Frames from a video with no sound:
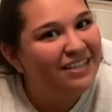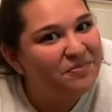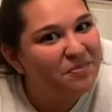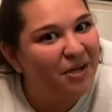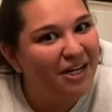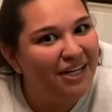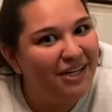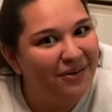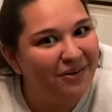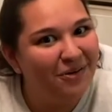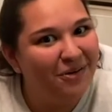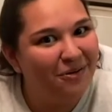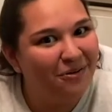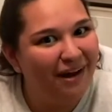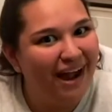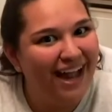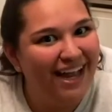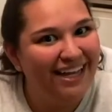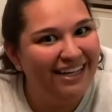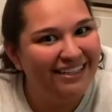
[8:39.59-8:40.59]
pretty cool,
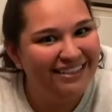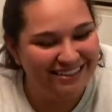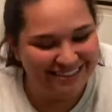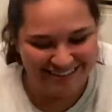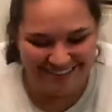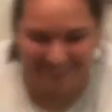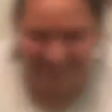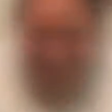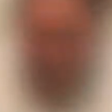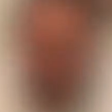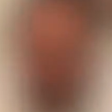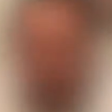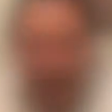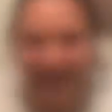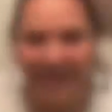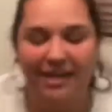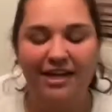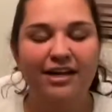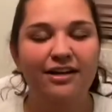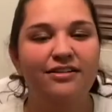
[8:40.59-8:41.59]
right?
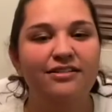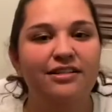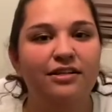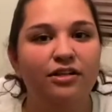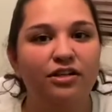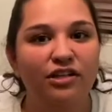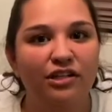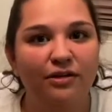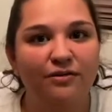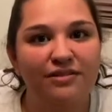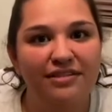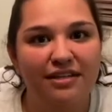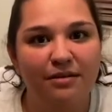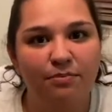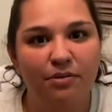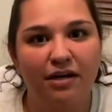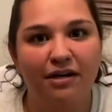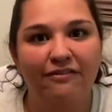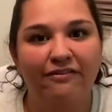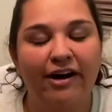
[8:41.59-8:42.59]
And here's a close-up
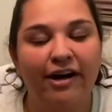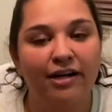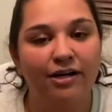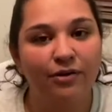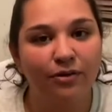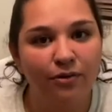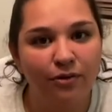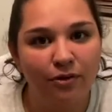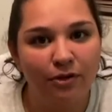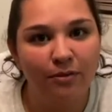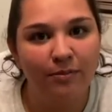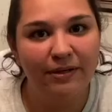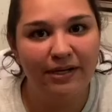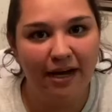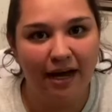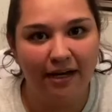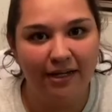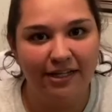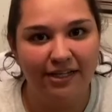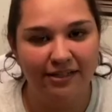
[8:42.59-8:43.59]
of our cool
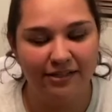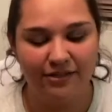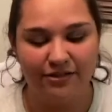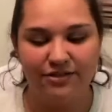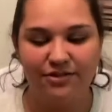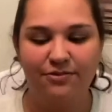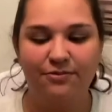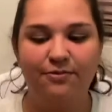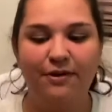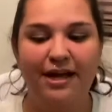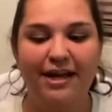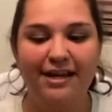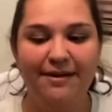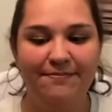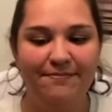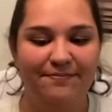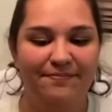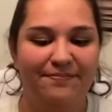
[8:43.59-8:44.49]
binoculars. Ready?